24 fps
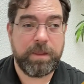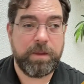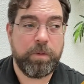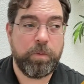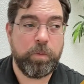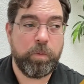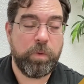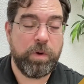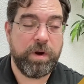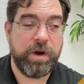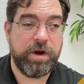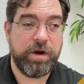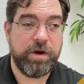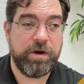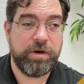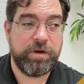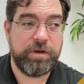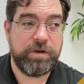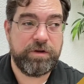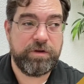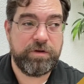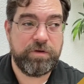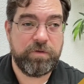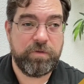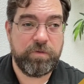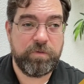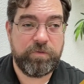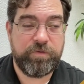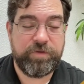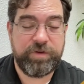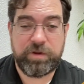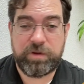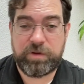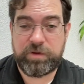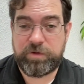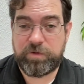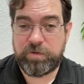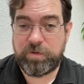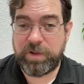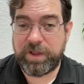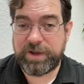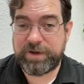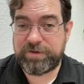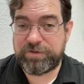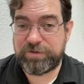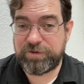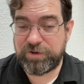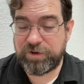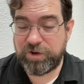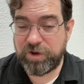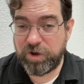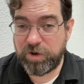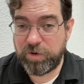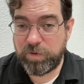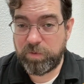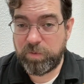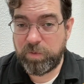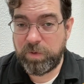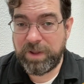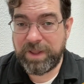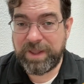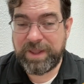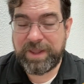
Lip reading: where you feel you'd like to go,